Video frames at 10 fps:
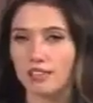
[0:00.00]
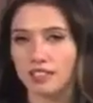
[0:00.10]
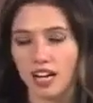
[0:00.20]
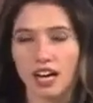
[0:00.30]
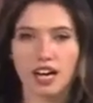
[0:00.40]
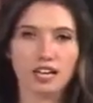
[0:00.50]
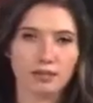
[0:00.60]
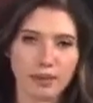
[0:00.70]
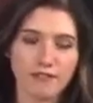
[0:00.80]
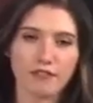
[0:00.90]
of
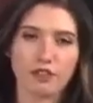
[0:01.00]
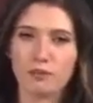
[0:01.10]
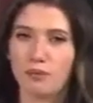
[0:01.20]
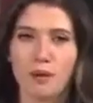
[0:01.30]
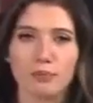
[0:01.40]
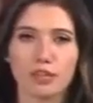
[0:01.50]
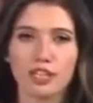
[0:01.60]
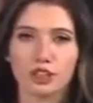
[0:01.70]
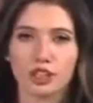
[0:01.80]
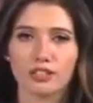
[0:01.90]
time, effort, and
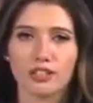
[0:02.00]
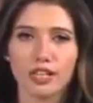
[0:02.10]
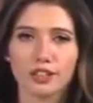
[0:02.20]
preparation.